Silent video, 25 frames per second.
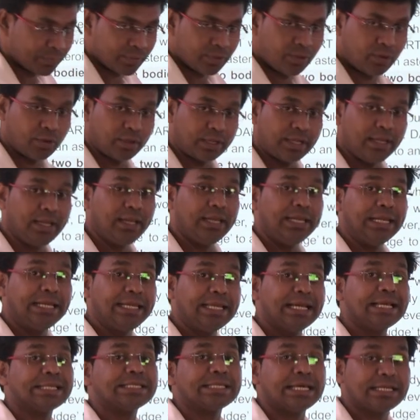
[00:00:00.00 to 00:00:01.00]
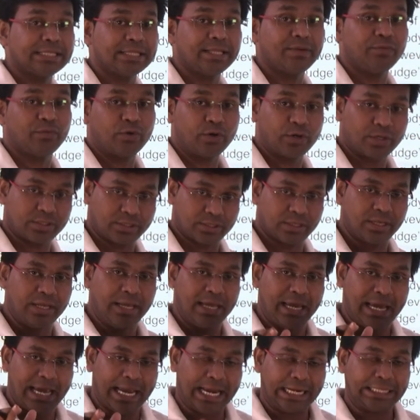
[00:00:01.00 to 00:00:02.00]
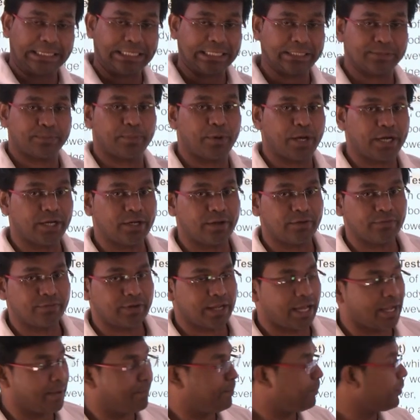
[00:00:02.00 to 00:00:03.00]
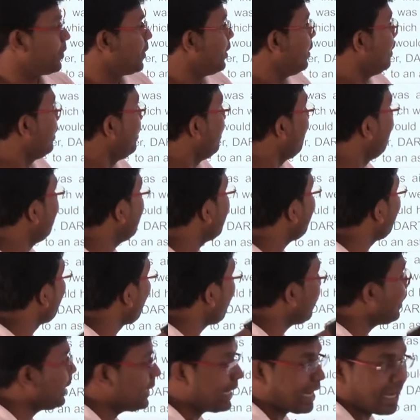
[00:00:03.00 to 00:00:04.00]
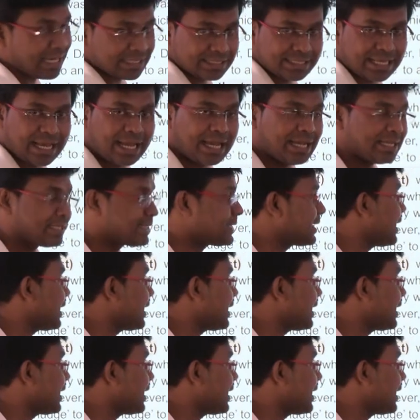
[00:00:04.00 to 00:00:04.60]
Okay, India is at the verge at this point of time. But what NASA has